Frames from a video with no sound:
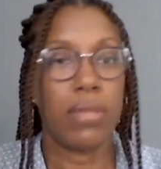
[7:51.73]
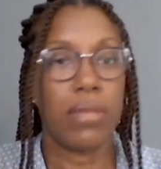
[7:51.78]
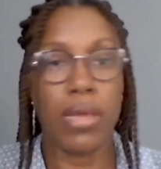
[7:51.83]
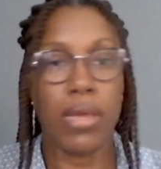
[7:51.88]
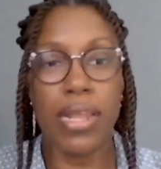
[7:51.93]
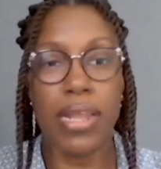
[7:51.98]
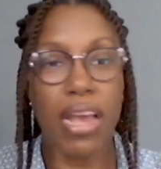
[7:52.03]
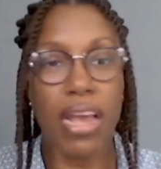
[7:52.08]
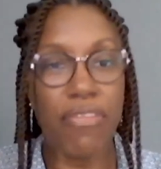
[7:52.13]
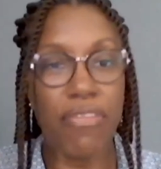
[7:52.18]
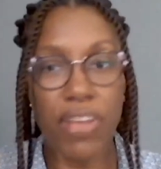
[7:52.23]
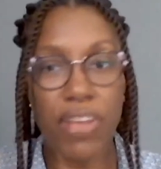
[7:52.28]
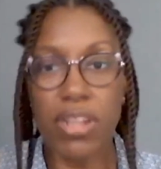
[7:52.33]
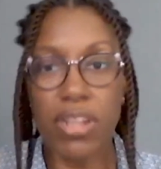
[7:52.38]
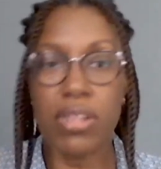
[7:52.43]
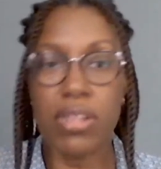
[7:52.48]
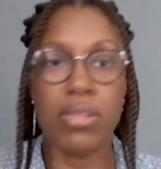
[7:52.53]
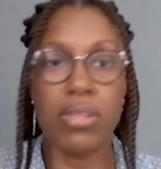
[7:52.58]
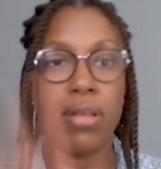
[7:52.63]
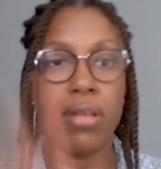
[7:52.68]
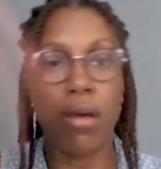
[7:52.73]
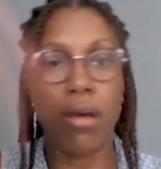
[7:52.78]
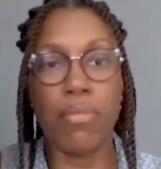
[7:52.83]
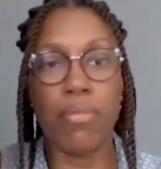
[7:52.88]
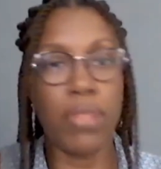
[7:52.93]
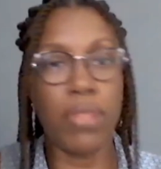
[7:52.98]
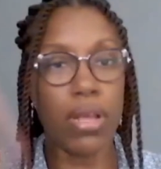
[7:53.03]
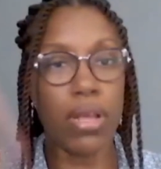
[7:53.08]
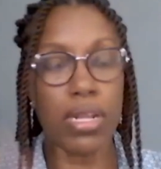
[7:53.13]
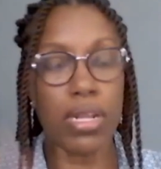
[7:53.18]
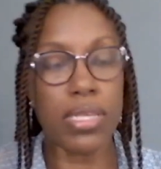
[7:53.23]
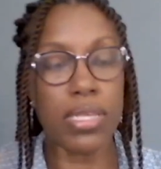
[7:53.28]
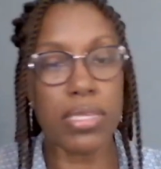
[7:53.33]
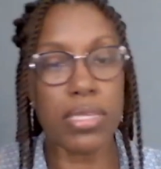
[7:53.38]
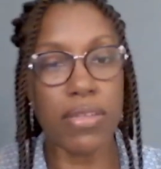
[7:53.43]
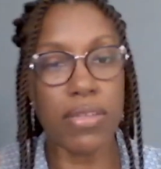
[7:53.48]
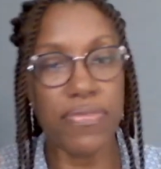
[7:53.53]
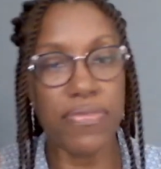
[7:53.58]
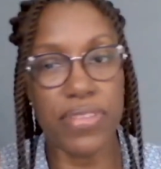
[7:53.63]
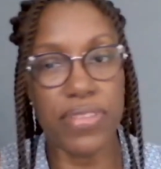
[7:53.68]
It has a lot of
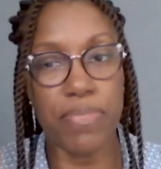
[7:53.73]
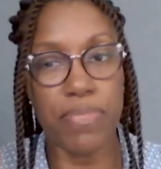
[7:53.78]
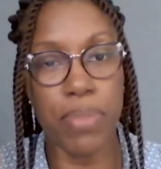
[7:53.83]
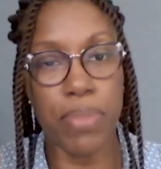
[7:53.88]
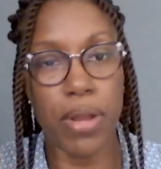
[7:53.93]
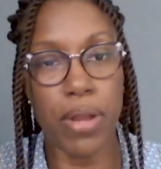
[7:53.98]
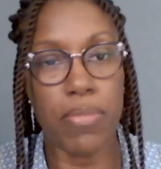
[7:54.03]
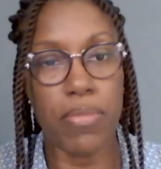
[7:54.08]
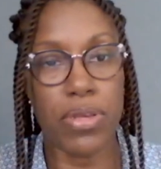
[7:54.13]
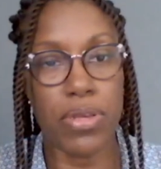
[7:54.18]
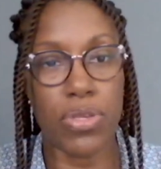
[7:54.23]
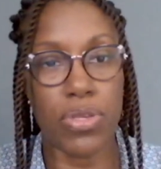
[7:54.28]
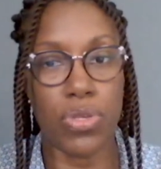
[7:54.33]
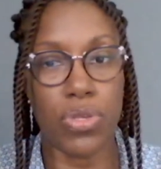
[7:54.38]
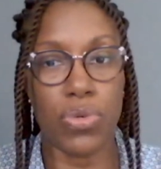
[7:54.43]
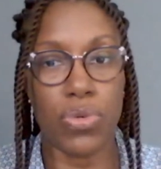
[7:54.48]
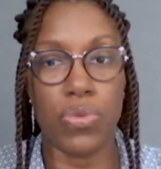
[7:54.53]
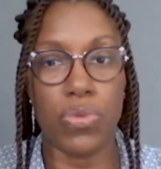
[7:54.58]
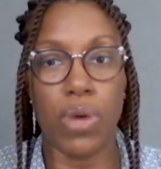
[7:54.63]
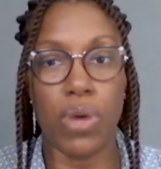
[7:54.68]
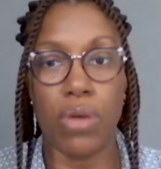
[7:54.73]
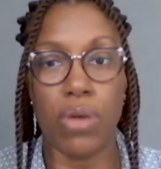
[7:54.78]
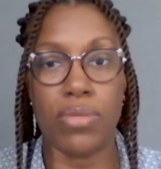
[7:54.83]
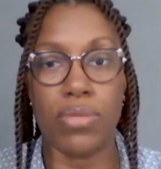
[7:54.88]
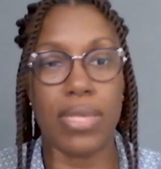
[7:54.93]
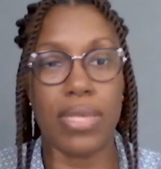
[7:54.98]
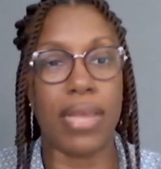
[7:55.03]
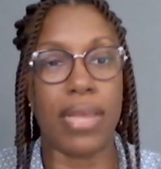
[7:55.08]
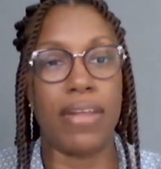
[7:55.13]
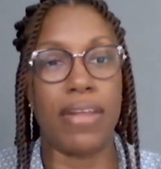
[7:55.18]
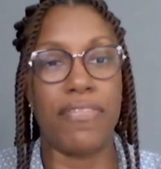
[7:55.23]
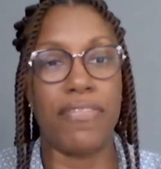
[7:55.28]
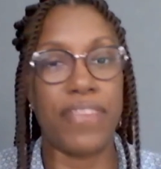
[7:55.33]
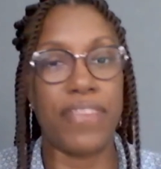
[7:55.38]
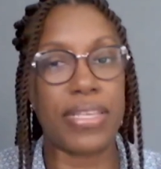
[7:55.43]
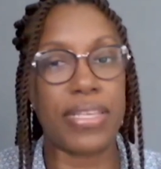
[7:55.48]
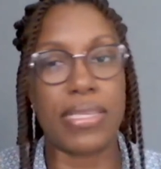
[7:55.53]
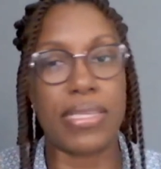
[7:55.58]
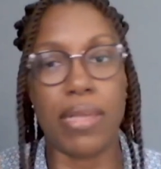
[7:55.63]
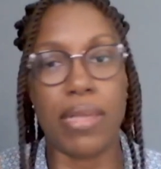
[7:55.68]
stuff the plumbers do outside of
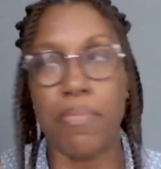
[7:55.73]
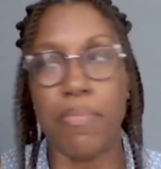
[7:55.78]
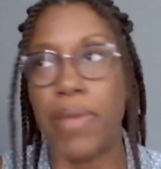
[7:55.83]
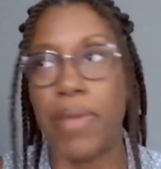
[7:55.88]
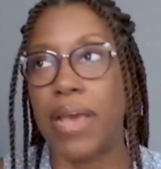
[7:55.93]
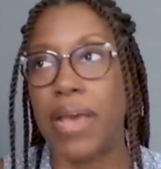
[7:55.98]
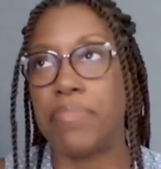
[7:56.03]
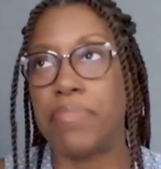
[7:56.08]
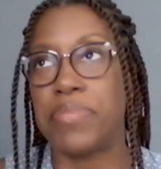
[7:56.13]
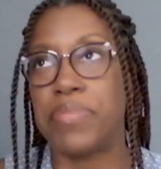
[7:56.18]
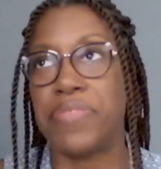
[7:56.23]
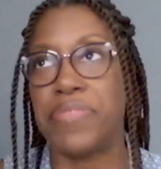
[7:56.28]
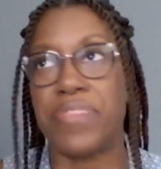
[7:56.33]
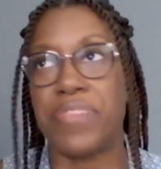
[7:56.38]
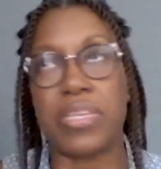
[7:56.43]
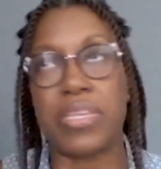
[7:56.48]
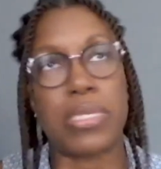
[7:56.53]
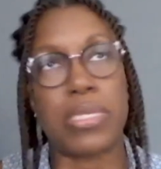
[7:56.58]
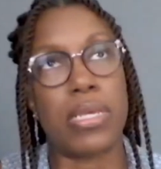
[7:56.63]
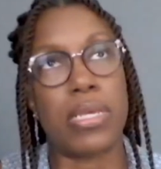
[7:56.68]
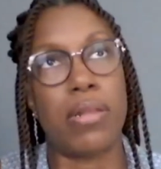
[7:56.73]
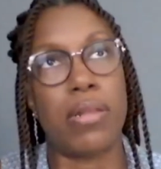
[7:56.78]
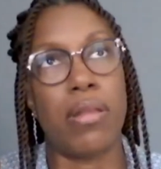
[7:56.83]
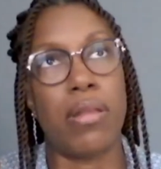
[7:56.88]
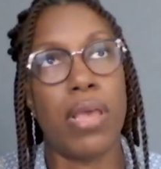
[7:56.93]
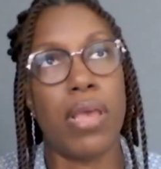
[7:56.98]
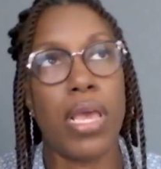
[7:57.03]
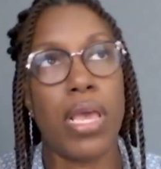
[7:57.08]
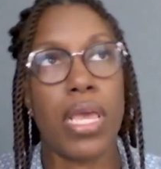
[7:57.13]
fixing pipes, fixing